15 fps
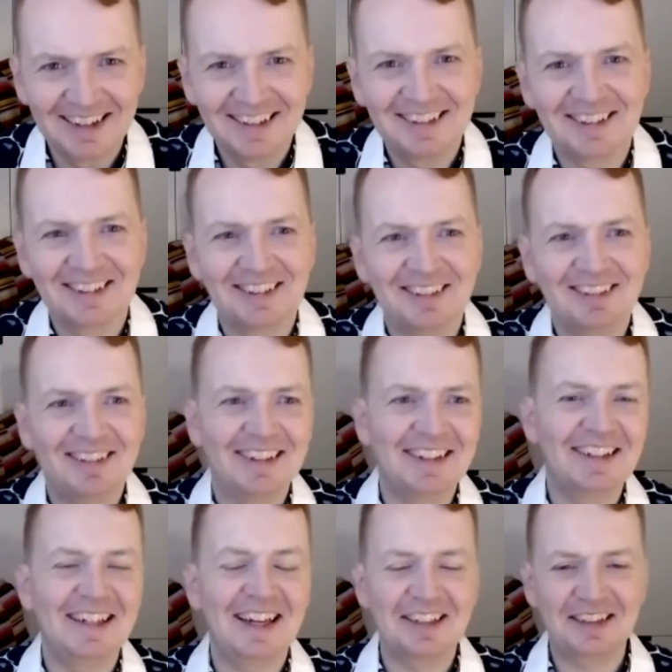So
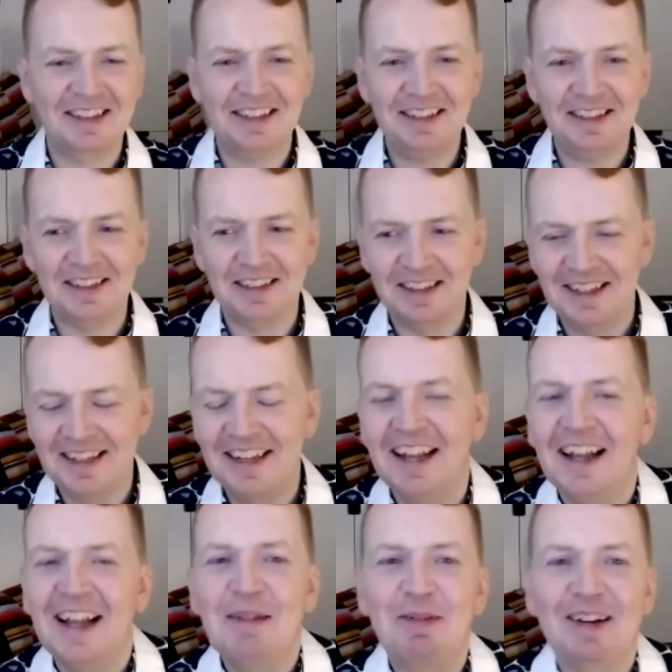he has to eat it.
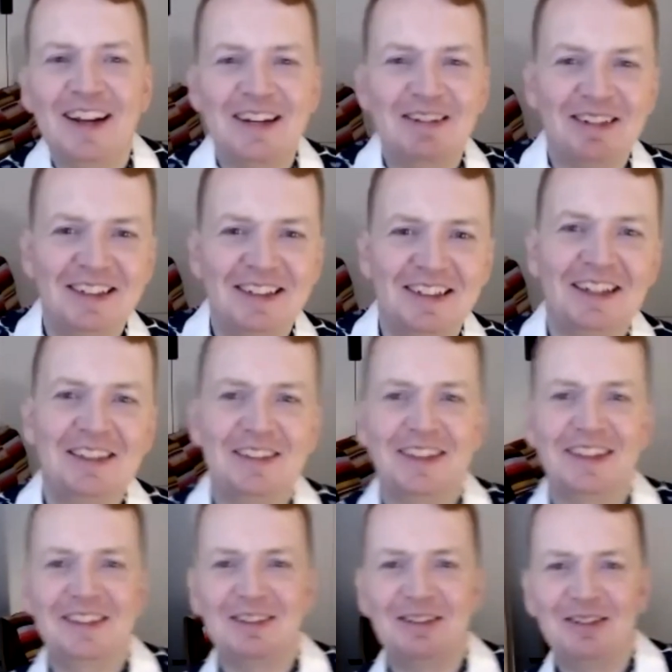But anyways, that's
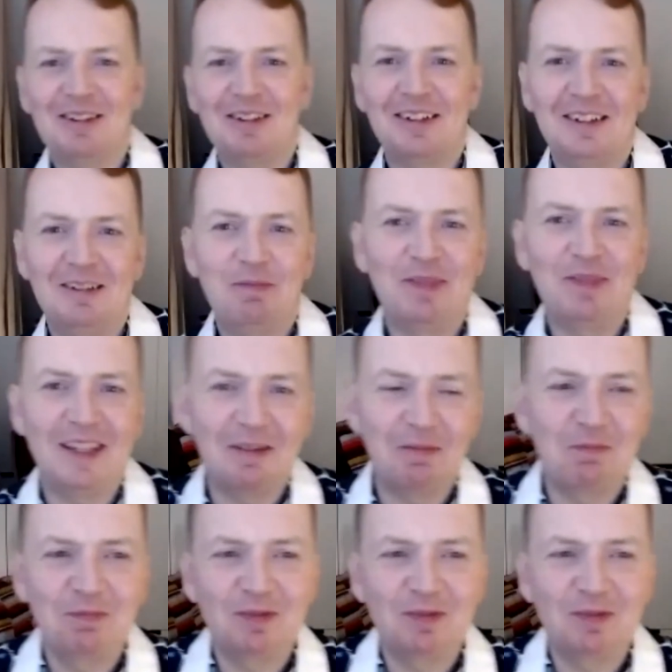a whole other thing.